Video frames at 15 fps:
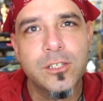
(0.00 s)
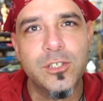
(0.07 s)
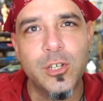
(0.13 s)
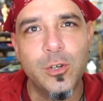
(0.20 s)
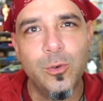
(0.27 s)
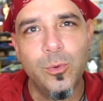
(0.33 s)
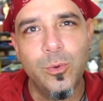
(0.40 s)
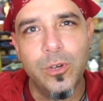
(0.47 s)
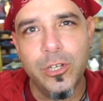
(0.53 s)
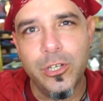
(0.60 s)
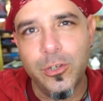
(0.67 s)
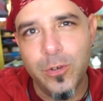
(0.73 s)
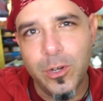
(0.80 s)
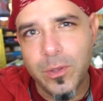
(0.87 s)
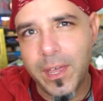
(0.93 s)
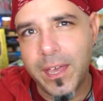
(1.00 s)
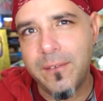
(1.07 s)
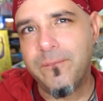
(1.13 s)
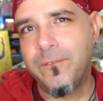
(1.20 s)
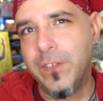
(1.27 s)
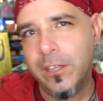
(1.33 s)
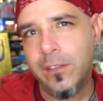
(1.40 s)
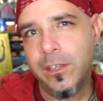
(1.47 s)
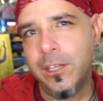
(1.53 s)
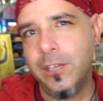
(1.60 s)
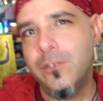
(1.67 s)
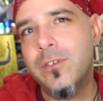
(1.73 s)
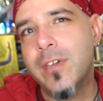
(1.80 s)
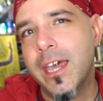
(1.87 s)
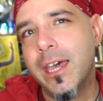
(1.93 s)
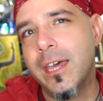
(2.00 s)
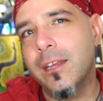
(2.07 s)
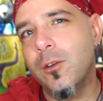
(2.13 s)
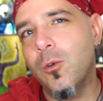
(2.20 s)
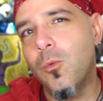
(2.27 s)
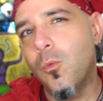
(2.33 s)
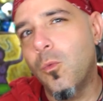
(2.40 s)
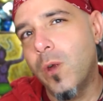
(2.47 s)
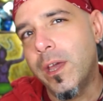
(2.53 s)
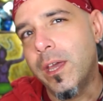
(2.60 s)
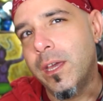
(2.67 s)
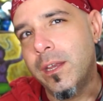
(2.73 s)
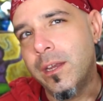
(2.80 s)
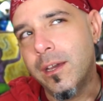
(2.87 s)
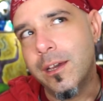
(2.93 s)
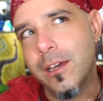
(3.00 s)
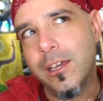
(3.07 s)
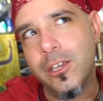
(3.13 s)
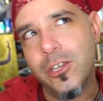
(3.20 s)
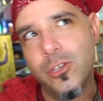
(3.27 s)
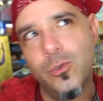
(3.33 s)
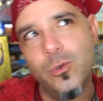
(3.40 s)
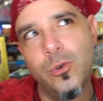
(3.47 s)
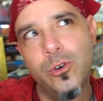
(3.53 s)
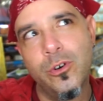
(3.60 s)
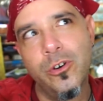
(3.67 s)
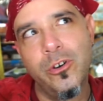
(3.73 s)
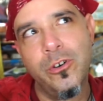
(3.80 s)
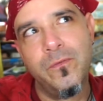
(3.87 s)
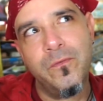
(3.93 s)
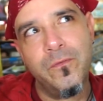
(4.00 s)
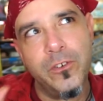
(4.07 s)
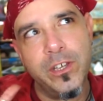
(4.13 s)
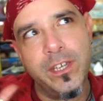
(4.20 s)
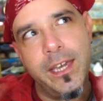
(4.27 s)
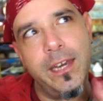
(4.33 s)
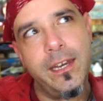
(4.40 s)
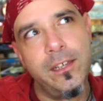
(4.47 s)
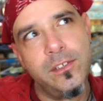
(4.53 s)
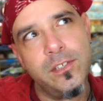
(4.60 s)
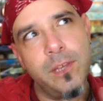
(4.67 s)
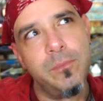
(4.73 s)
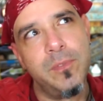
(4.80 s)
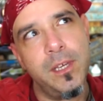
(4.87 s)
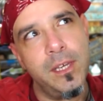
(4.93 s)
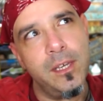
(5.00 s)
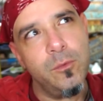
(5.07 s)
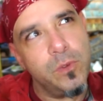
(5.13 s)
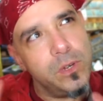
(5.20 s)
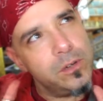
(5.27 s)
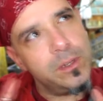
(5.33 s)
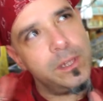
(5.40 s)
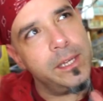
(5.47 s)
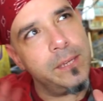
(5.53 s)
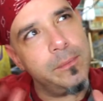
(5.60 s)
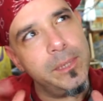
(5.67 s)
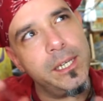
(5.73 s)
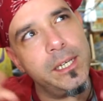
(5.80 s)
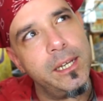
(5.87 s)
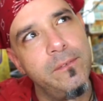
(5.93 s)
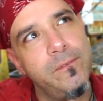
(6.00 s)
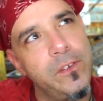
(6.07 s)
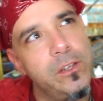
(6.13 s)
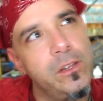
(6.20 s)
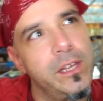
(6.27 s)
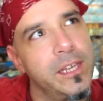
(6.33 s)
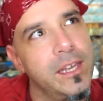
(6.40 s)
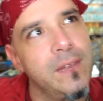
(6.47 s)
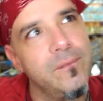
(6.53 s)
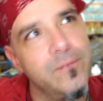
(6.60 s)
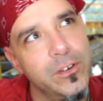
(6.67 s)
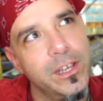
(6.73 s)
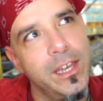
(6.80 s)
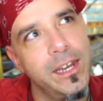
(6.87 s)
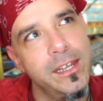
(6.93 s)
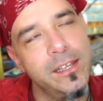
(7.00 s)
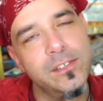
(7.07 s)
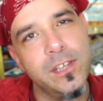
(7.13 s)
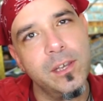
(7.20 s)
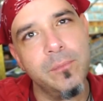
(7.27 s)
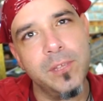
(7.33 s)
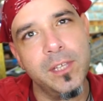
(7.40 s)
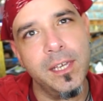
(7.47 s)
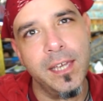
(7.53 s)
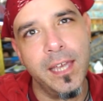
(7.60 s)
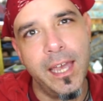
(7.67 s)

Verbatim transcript: So, you know that feeling you get when you're forgetting something? When you're like, man, I feel like I'm forgetting something.